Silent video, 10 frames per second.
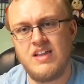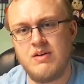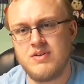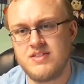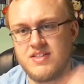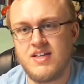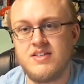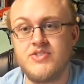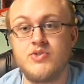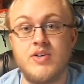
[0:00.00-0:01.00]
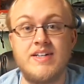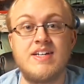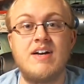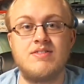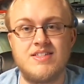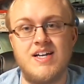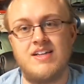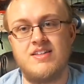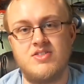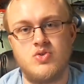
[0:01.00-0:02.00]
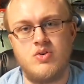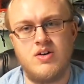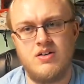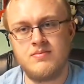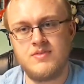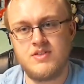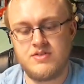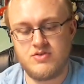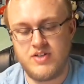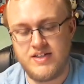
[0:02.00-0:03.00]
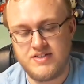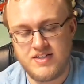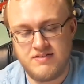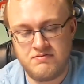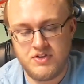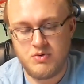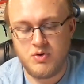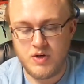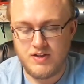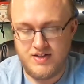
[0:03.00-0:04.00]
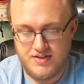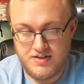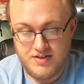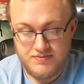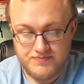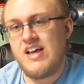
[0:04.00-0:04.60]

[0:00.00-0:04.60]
It was the street outside the store, the streets of New Orleans.